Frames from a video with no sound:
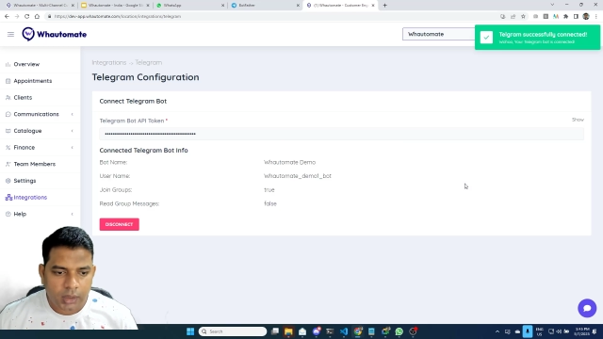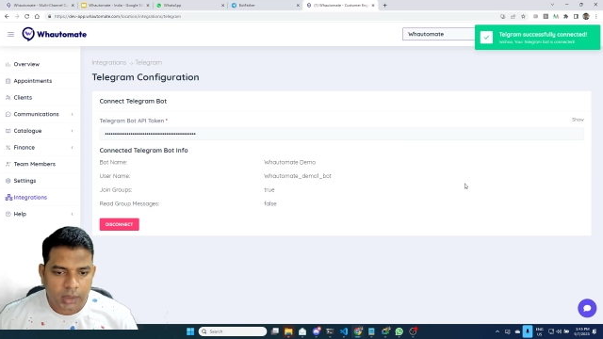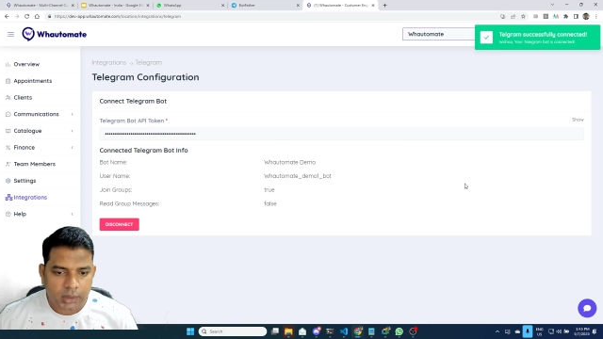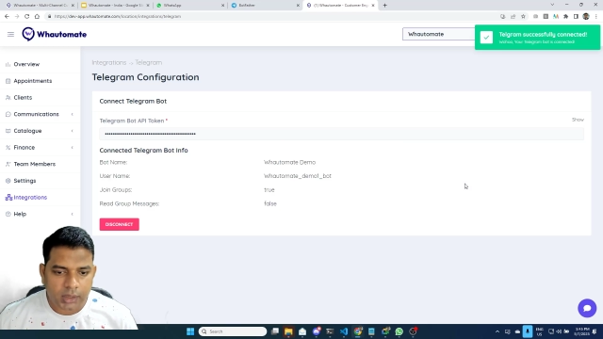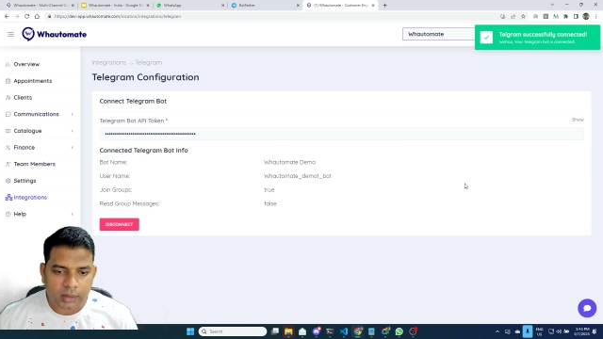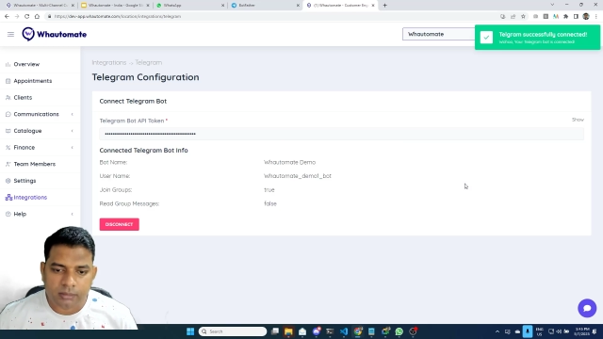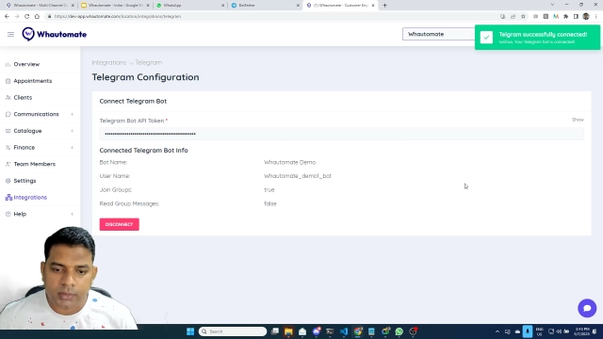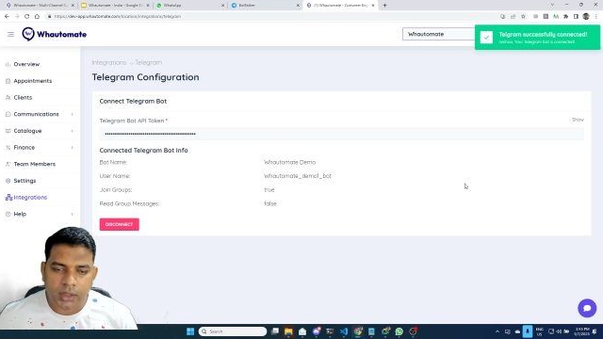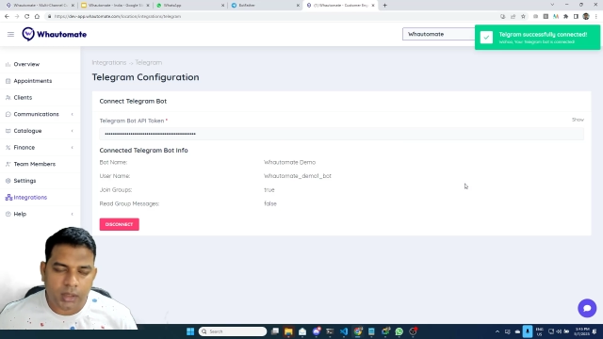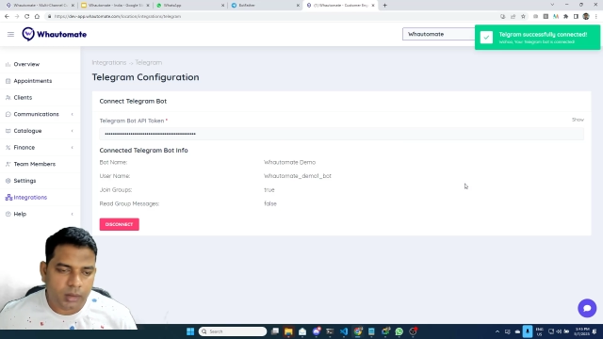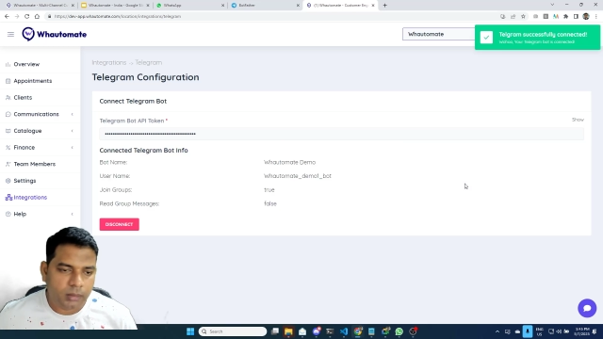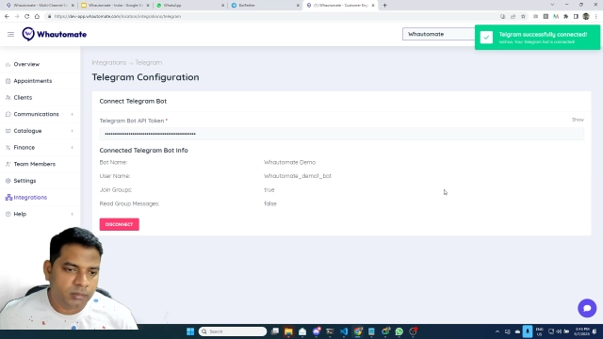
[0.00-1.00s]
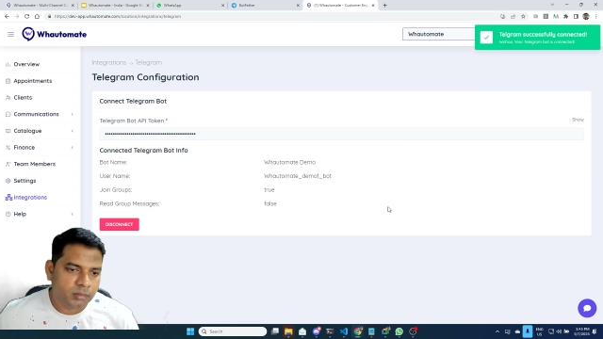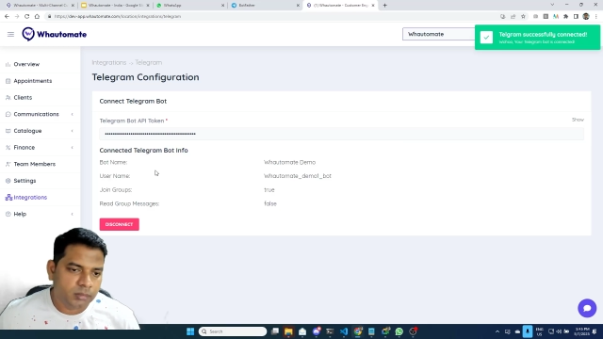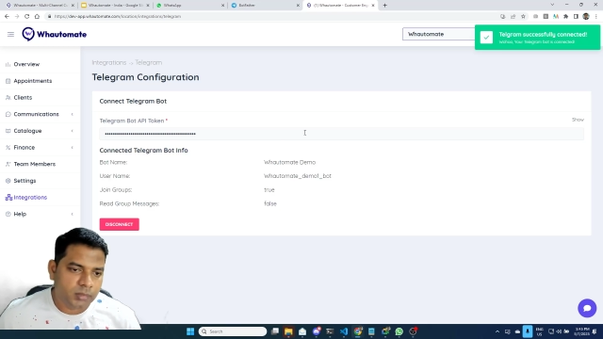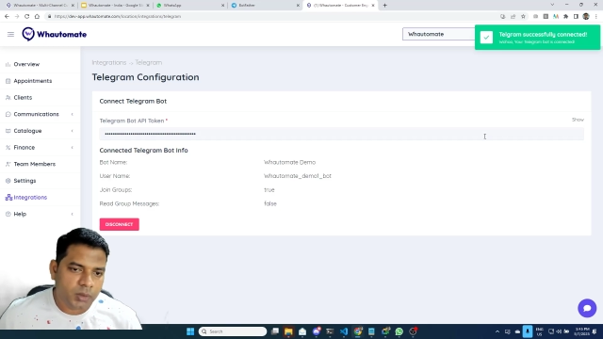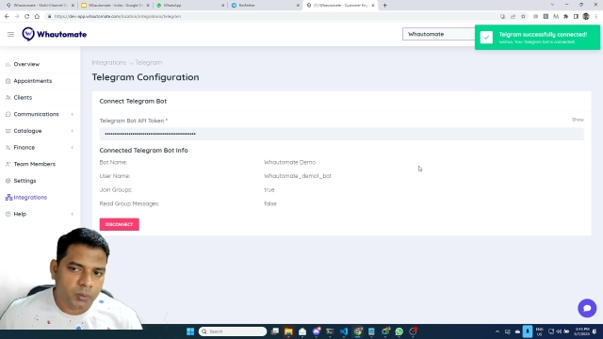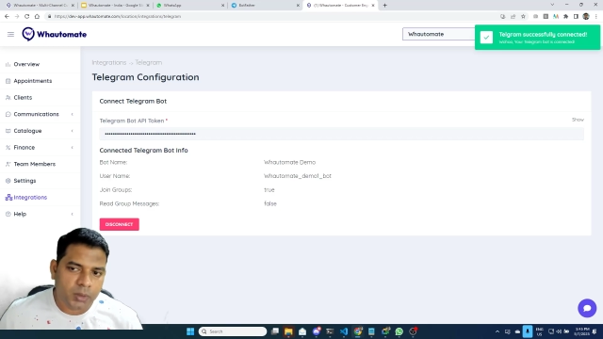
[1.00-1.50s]
Yeah,
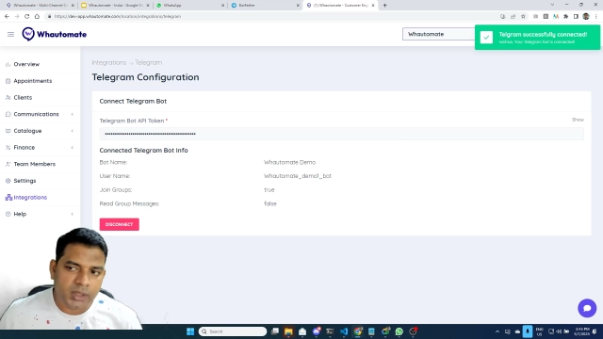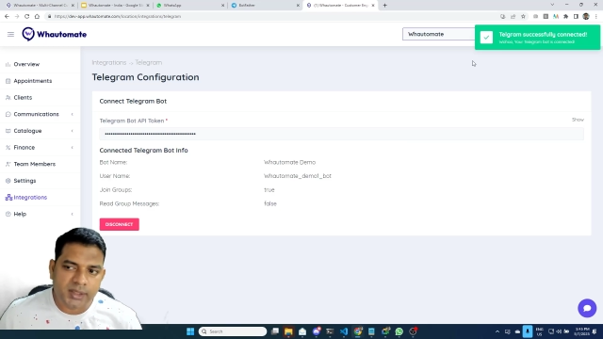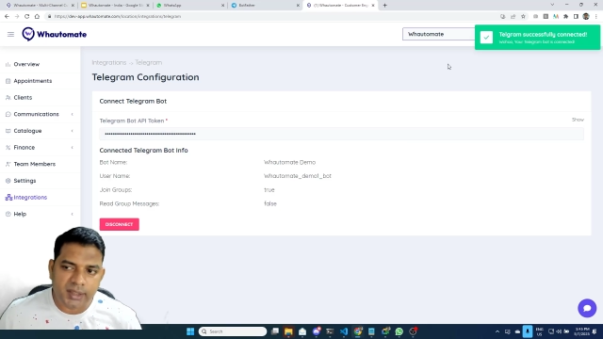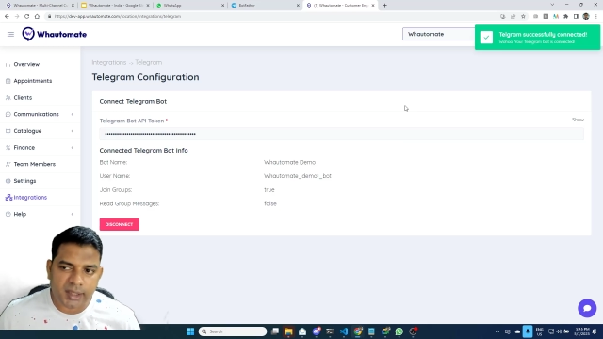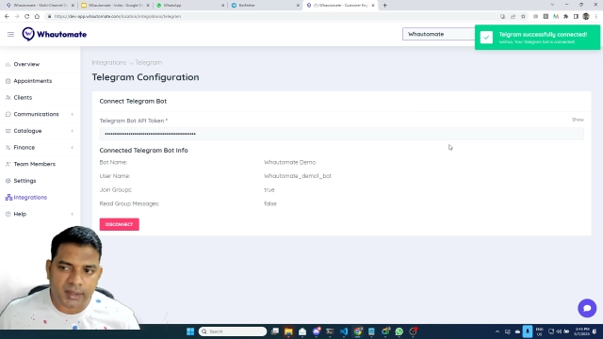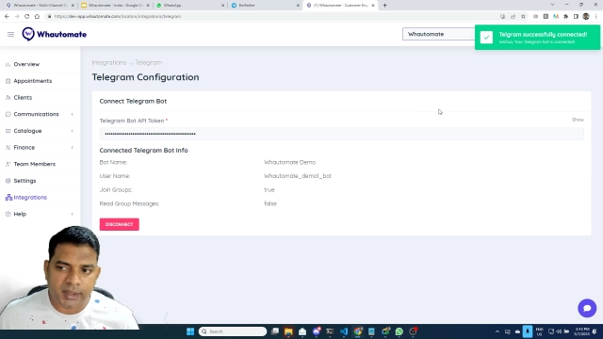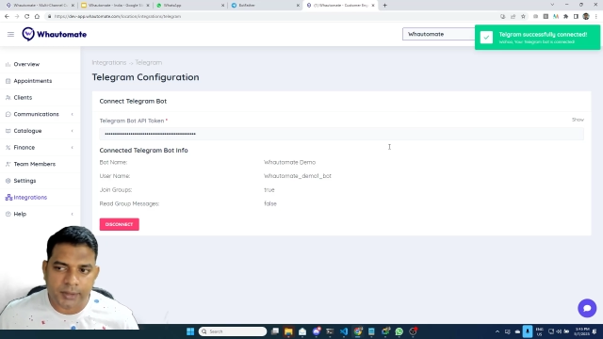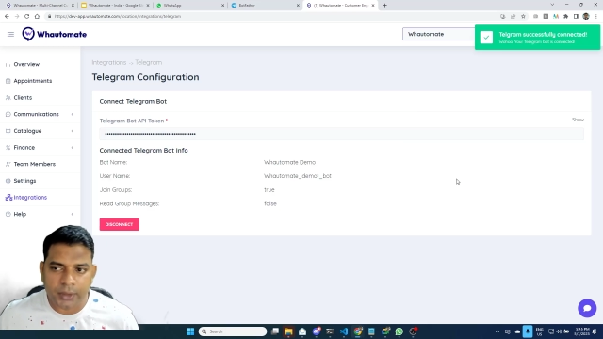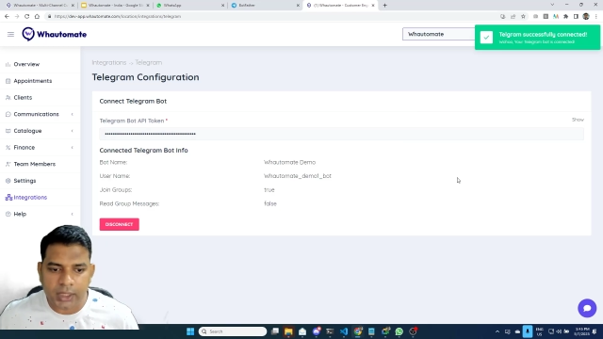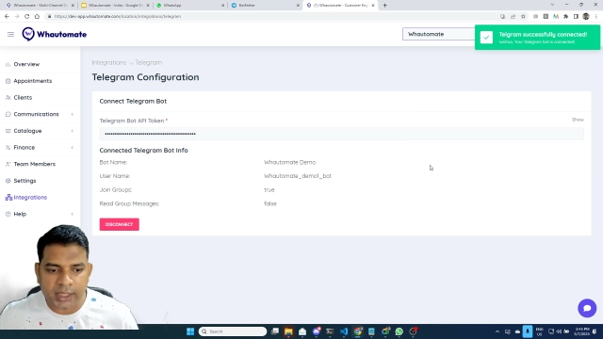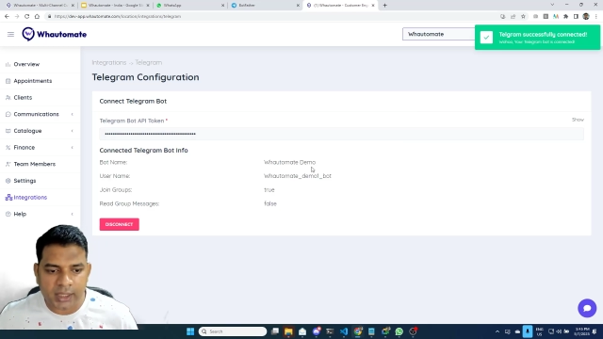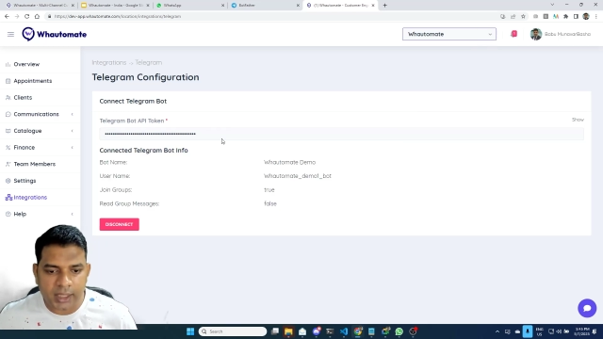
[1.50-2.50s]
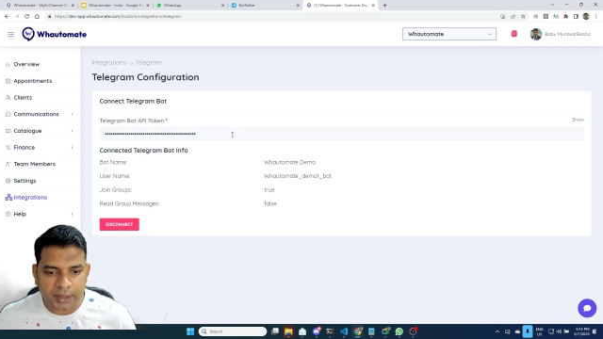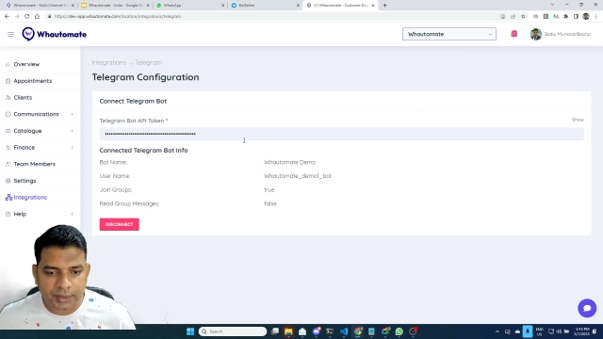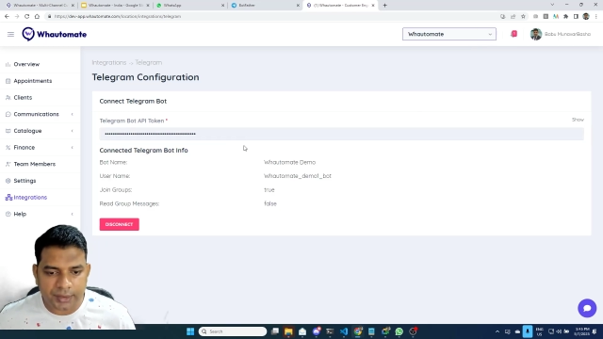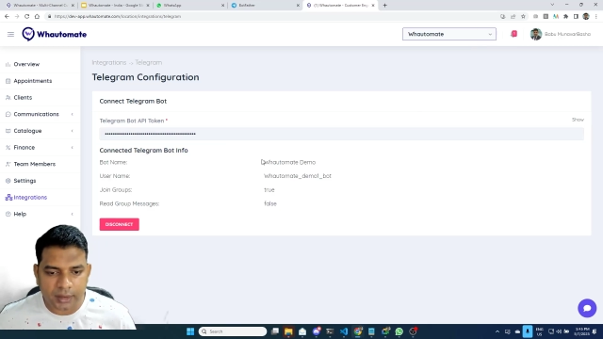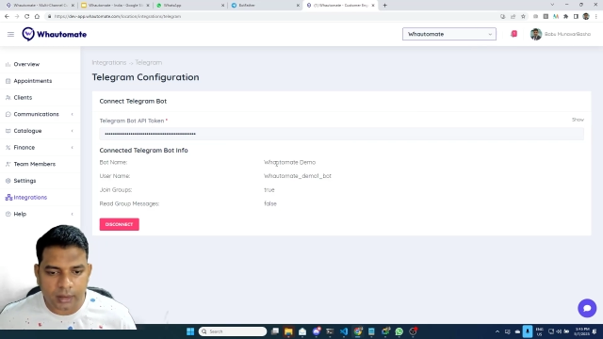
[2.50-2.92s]
once it successfully connects,